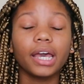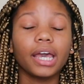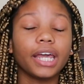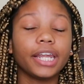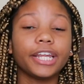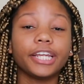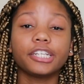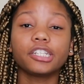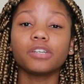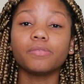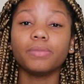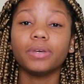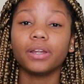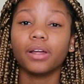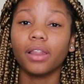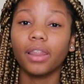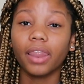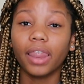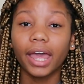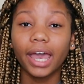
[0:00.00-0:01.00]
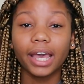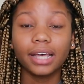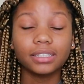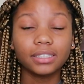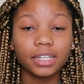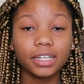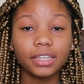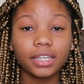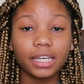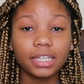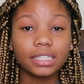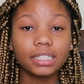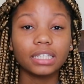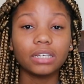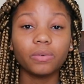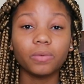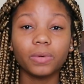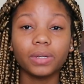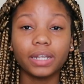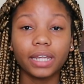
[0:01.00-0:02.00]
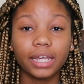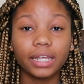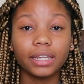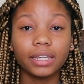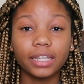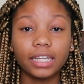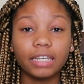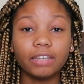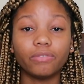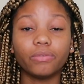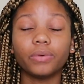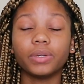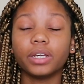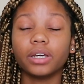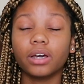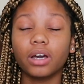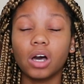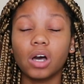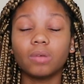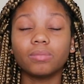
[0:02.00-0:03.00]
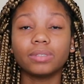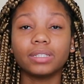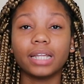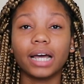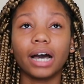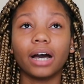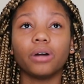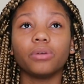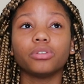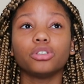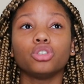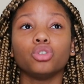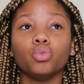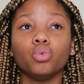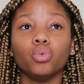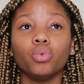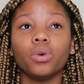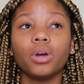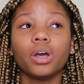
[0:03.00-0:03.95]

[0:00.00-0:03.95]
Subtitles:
and it should be the last thing they see when they leave, when it comes down to